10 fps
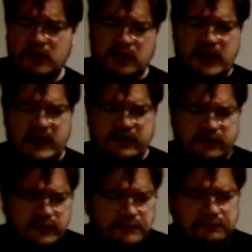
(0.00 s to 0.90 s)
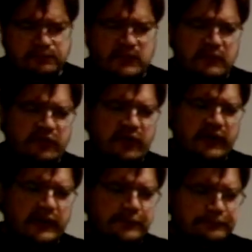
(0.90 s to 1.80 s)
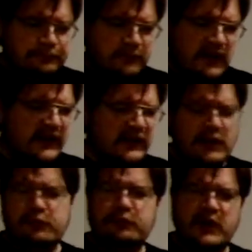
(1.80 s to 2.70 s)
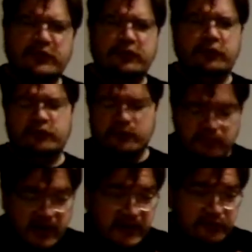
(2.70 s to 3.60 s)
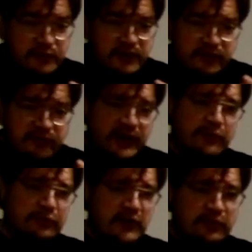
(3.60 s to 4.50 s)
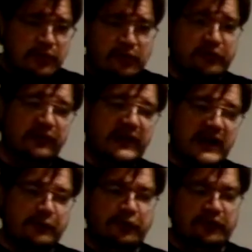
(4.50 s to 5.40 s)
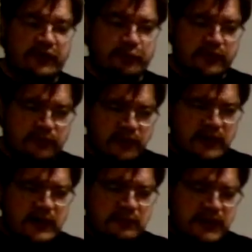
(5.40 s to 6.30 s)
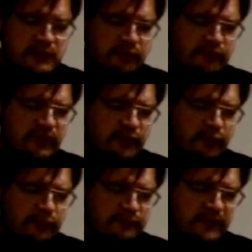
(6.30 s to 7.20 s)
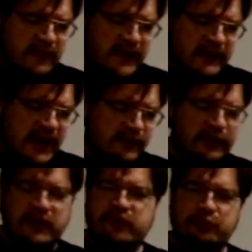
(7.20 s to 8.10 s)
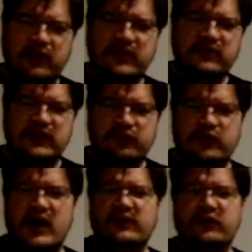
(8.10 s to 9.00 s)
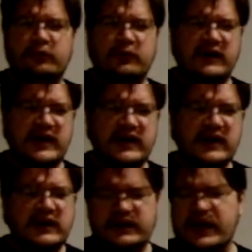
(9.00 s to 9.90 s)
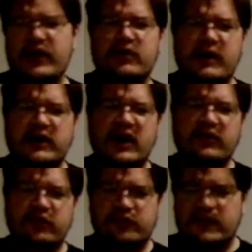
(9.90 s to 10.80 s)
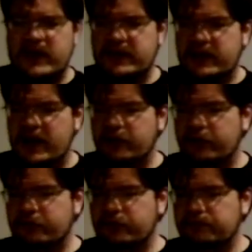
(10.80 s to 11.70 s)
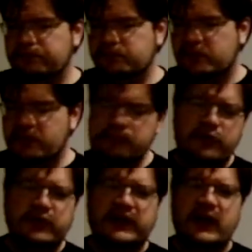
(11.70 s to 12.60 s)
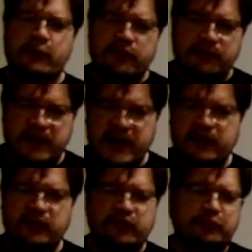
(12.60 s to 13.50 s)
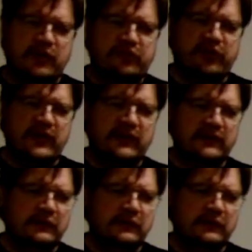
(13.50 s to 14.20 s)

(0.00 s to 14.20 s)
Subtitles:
And let me tell you, it comes back, from my experience, it comes back to personal inadequacies. When people feel that they cannot explain things to others, when they care about others and they cannot communicate with them, they cannot express their